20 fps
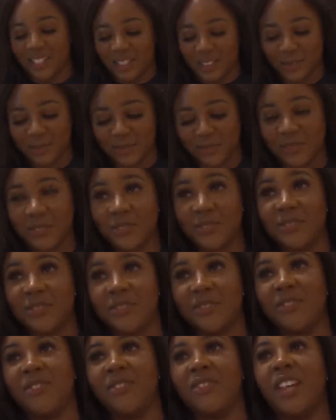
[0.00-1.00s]
Instagram as well?
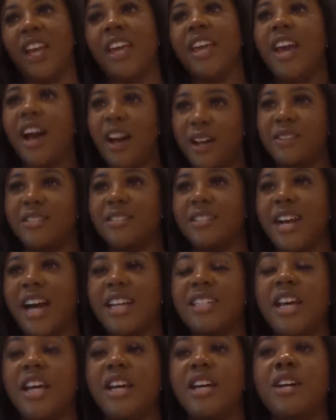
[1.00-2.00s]
Yeah, I
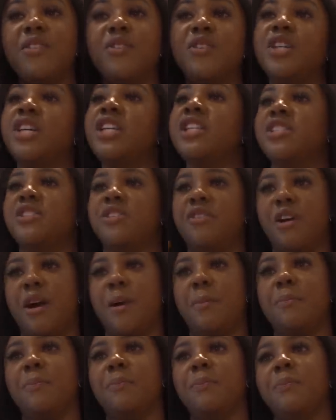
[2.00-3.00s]
started off on Instagram.
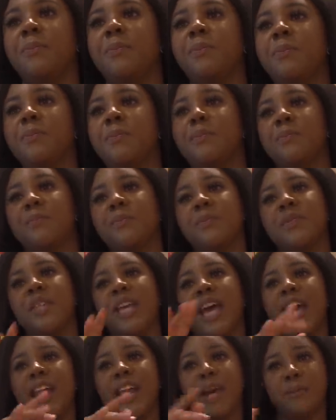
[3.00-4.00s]
Oh, and then,
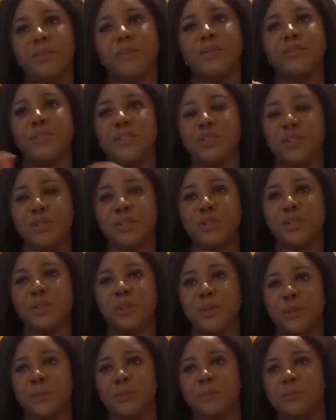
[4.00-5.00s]
then I moved to
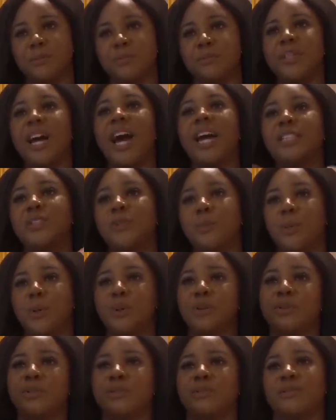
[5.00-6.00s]
YouTube. Now I do
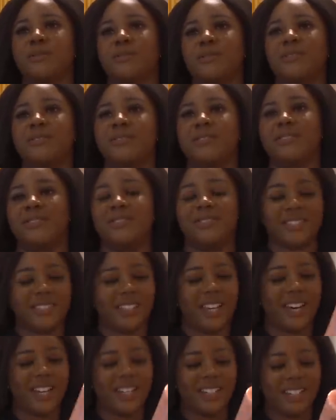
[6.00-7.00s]
both. Yeah.